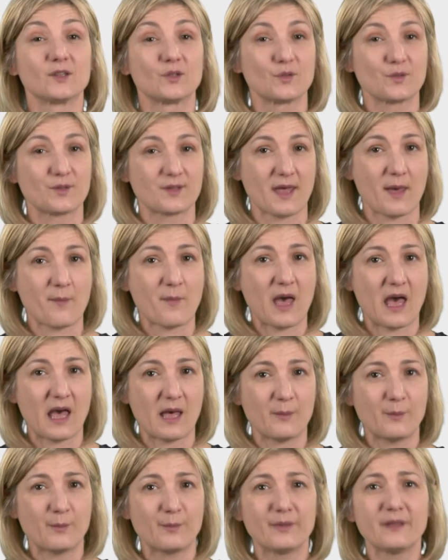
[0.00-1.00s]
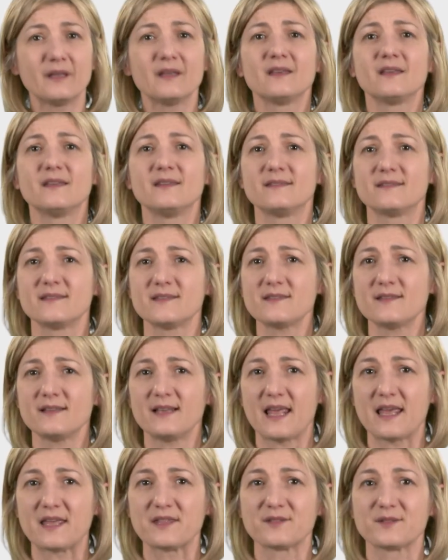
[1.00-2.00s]
To sum up, in this
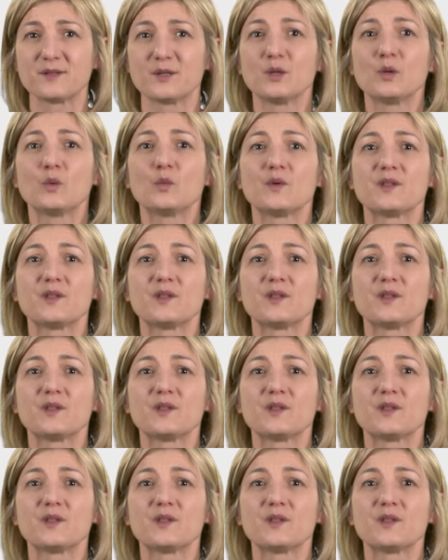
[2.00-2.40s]
lesson,